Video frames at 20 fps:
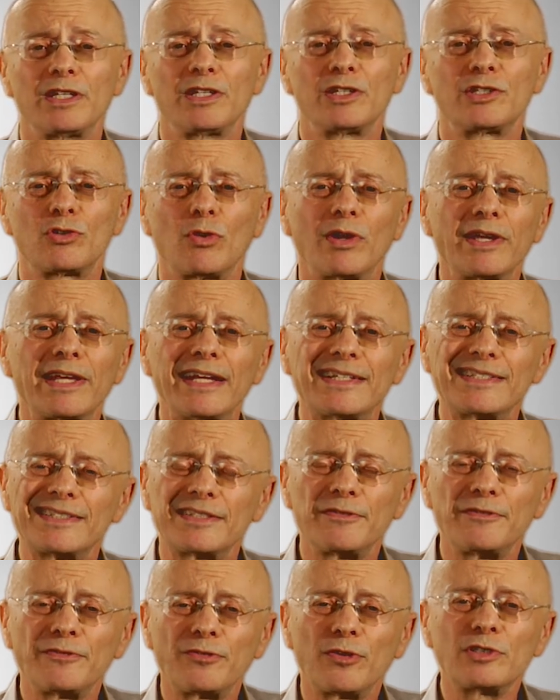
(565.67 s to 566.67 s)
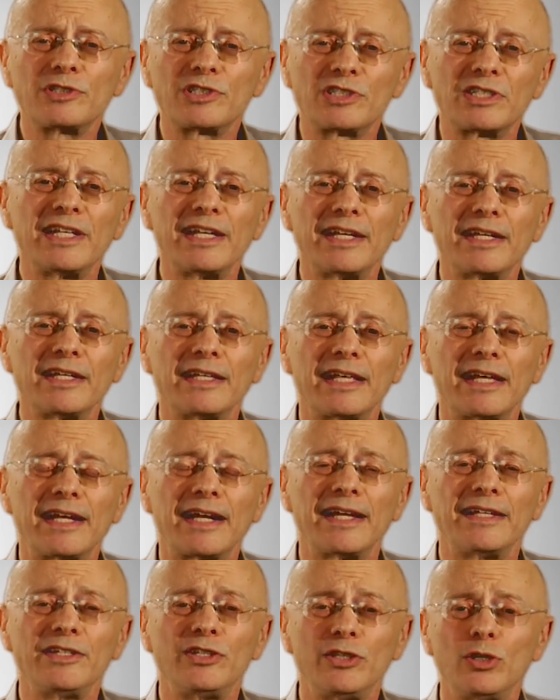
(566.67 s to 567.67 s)
So I guess the first thing that
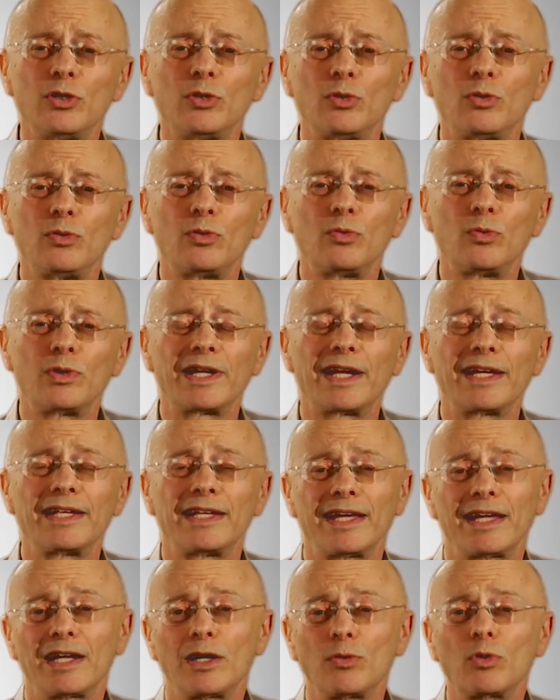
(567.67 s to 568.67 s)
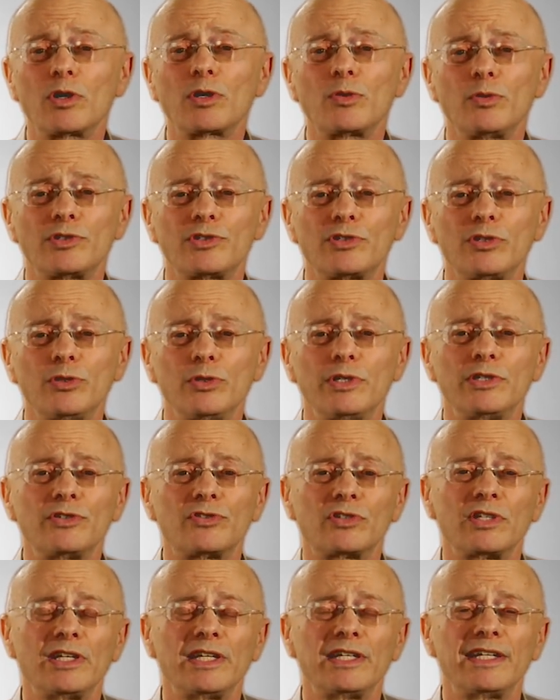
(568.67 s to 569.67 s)
I do when I kind of work with
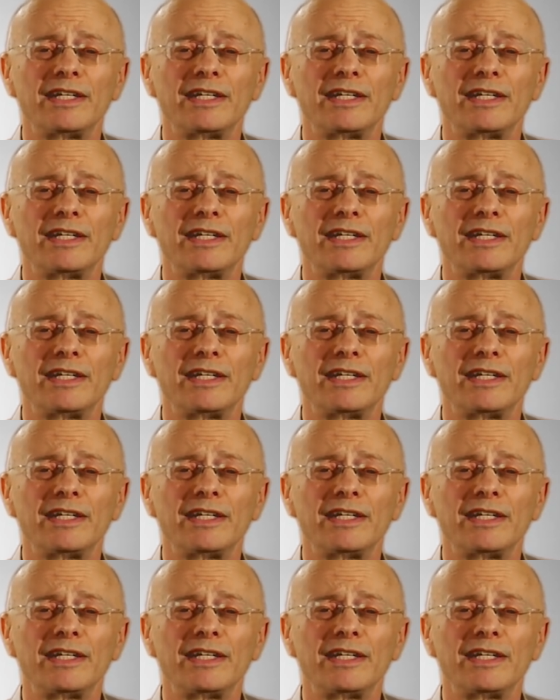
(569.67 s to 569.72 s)
students